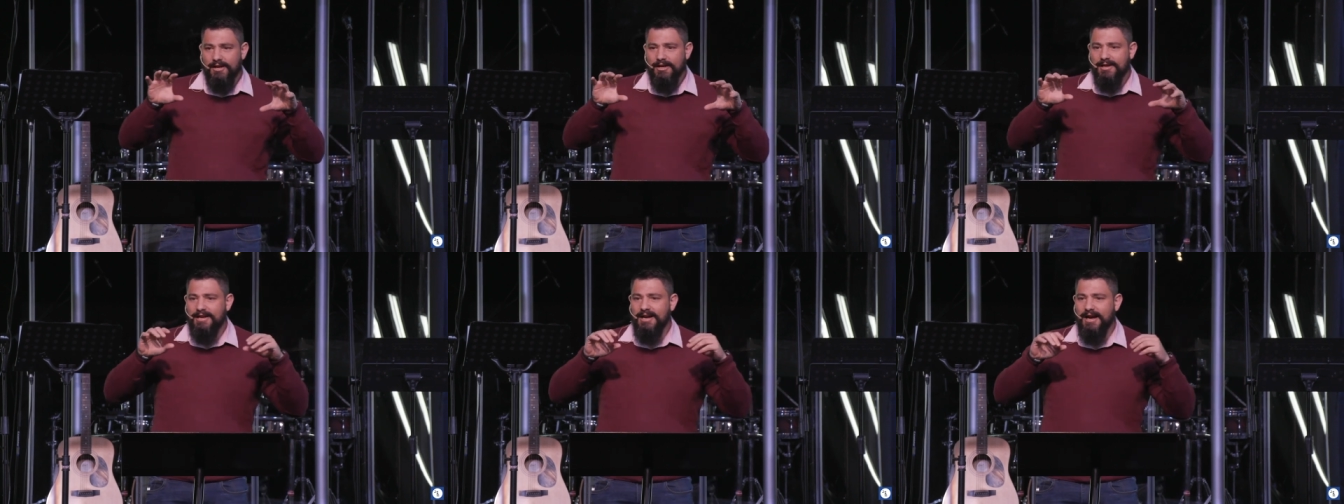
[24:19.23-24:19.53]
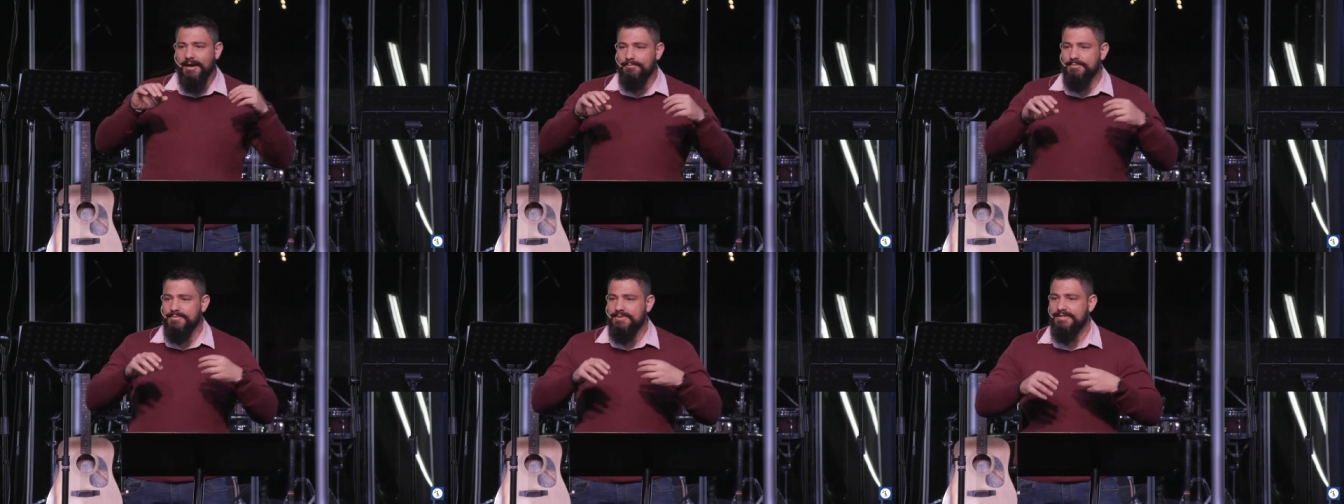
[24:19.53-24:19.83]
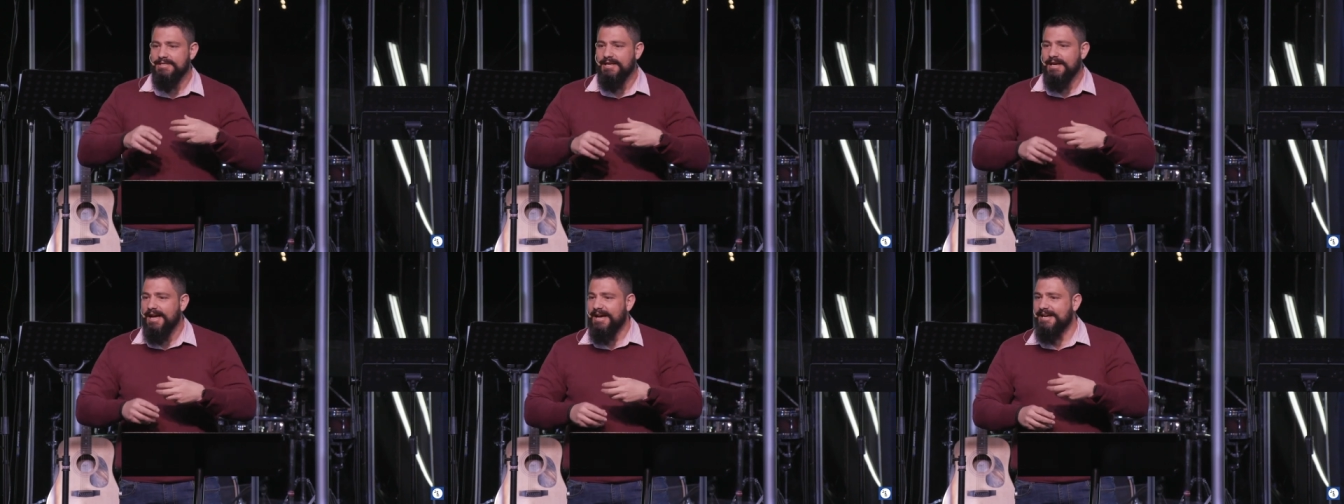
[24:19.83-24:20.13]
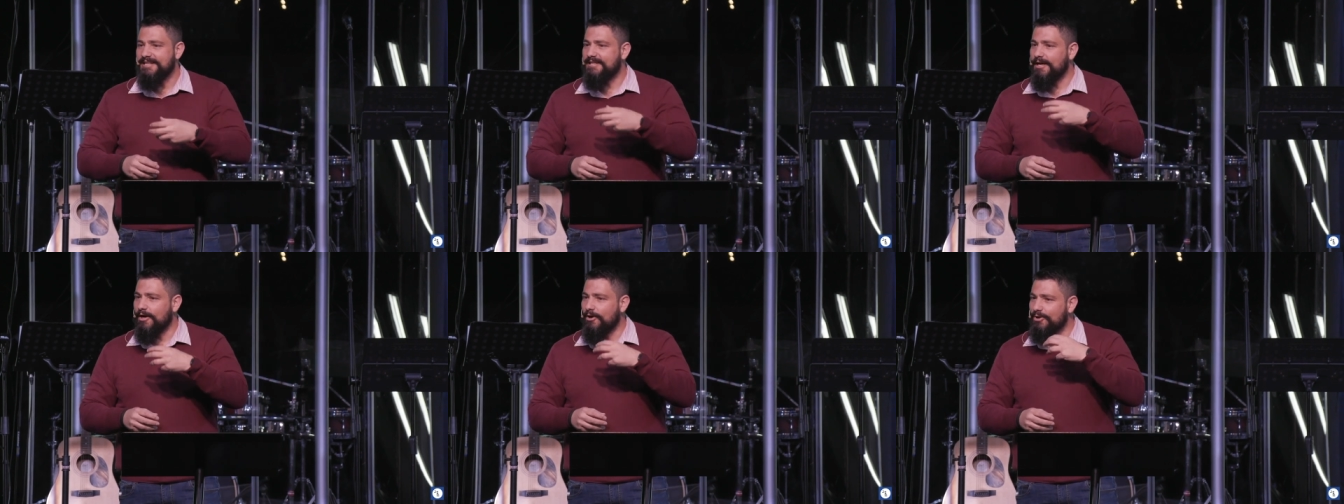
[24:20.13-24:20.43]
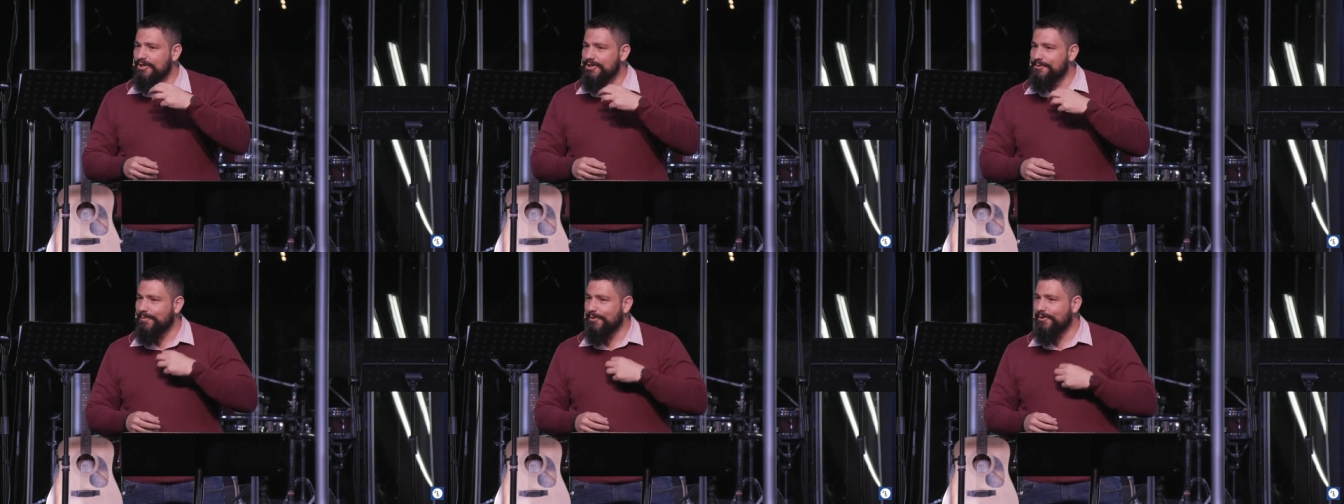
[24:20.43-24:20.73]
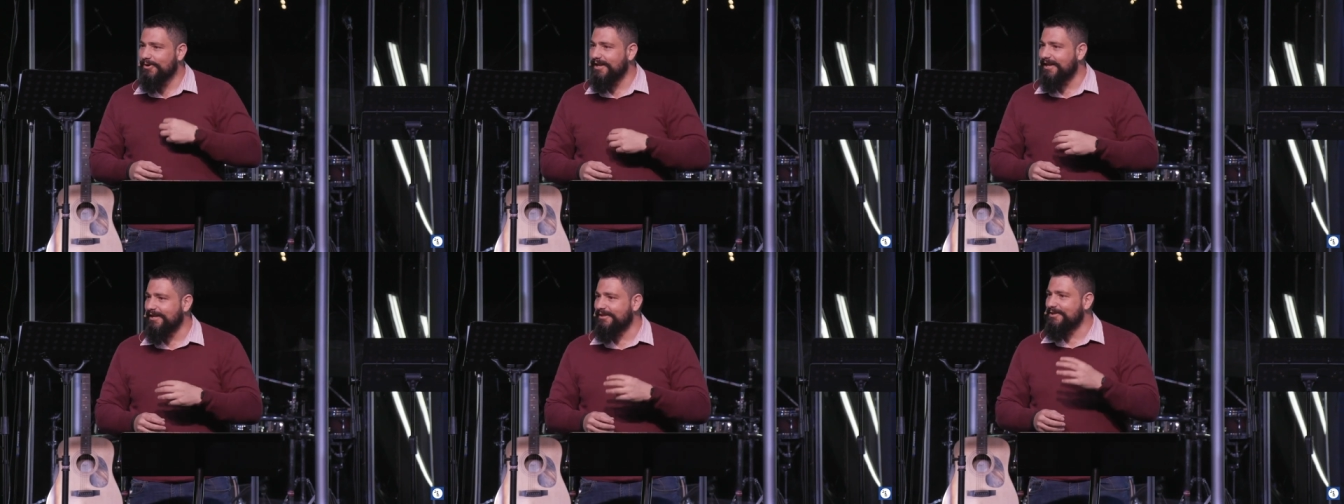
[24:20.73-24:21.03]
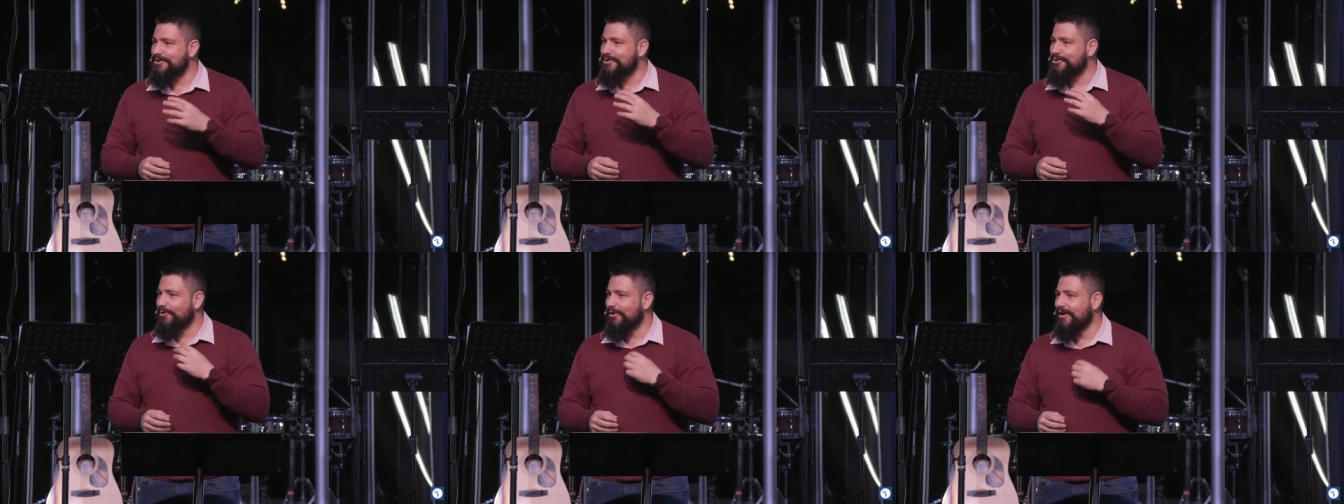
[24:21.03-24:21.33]
comes as the Holy Spirit
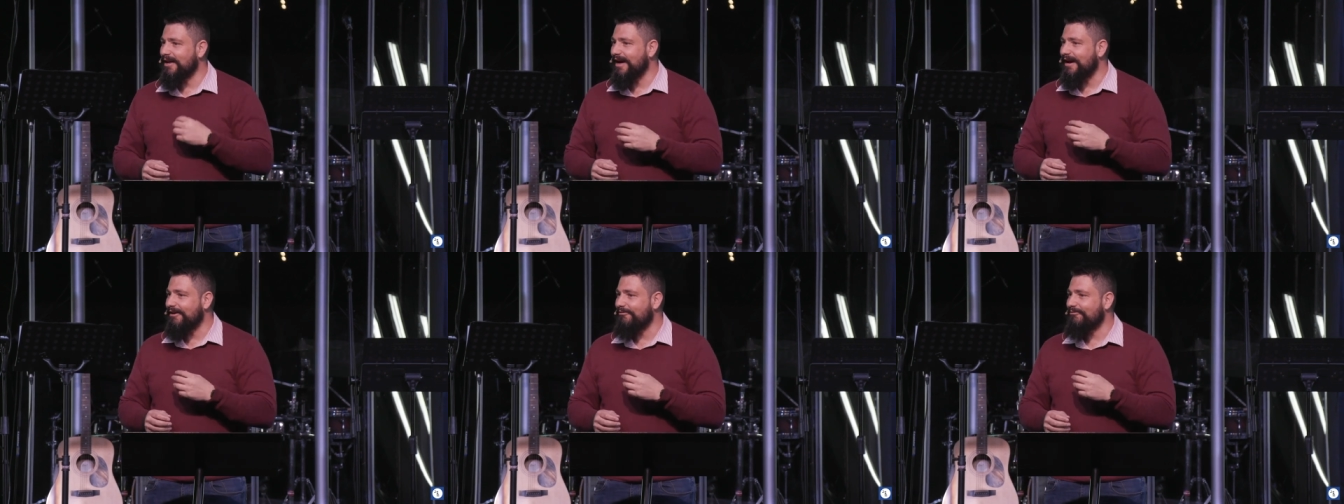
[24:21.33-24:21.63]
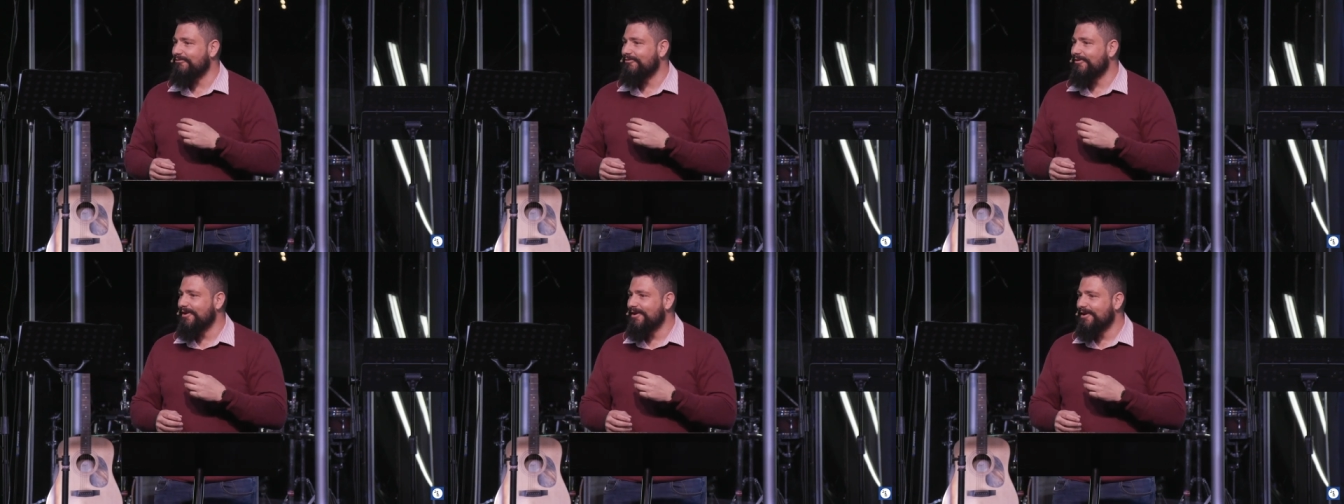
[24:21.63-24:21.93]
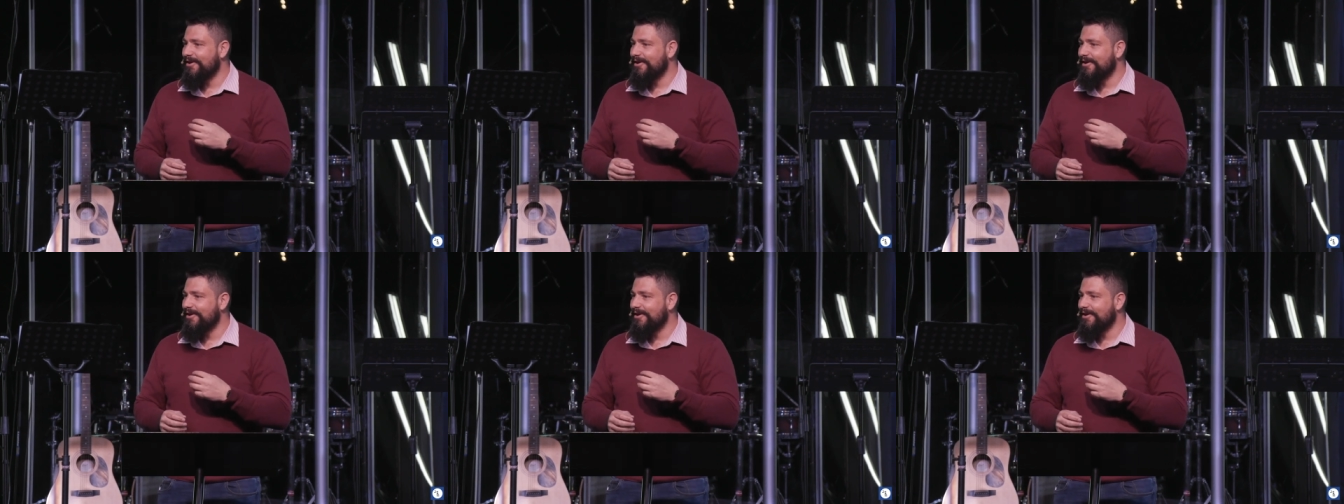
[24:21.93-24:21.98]
enters your life,